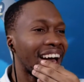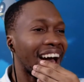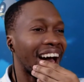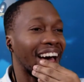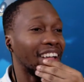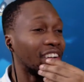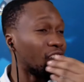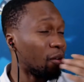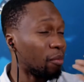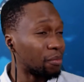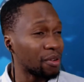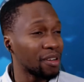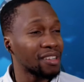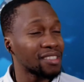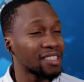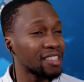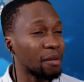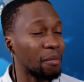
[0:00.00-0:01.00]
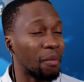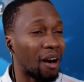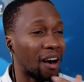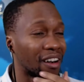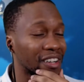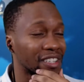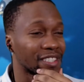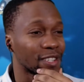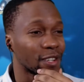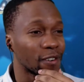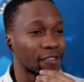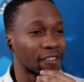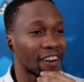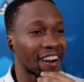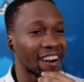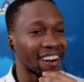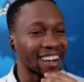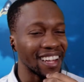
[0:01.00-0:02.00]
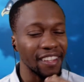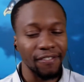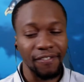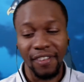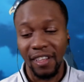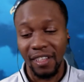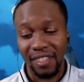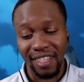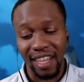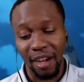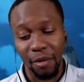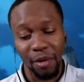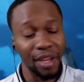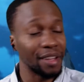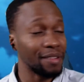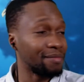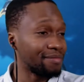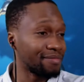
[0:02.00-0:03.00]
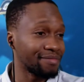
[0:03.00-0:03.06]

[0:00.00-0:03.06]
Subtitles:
And compared to the manga so far, it feels that way.